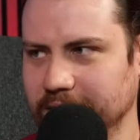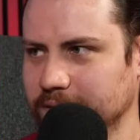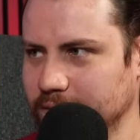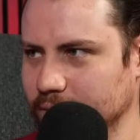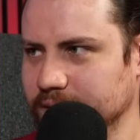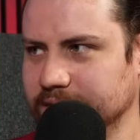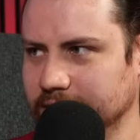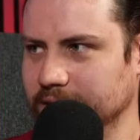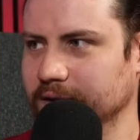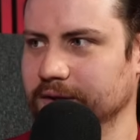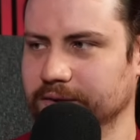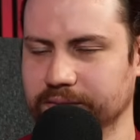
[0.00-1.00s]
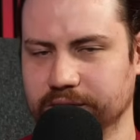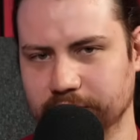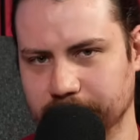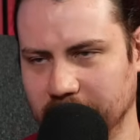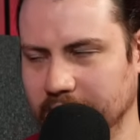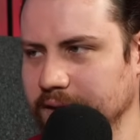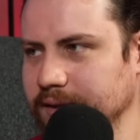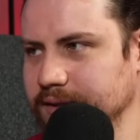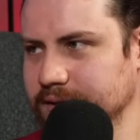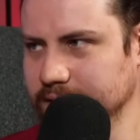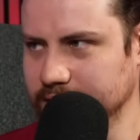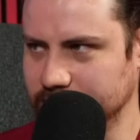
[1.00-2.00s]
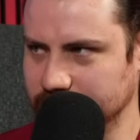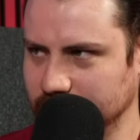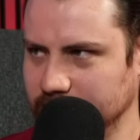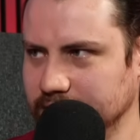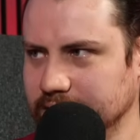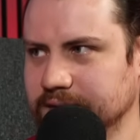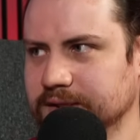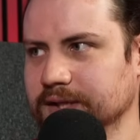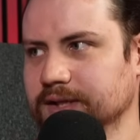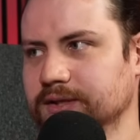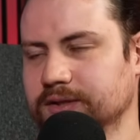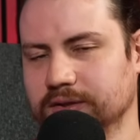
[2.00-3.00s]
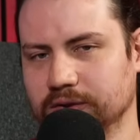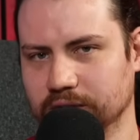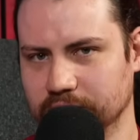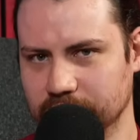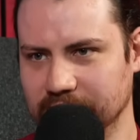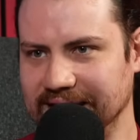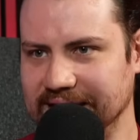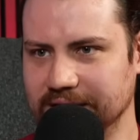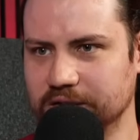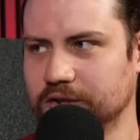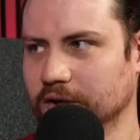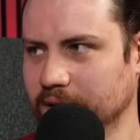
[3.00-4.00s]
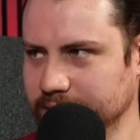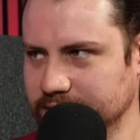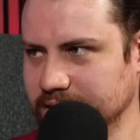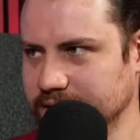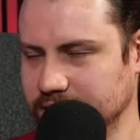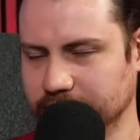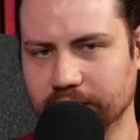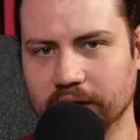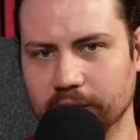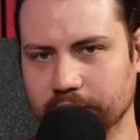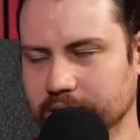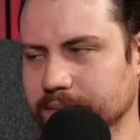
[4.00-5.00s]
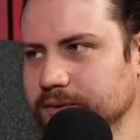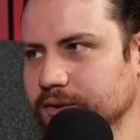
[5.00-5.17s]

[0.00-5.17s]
you were saying earlier was you pile in 6, consolidate 6. You're going to do that each time you're selected to fight with them. So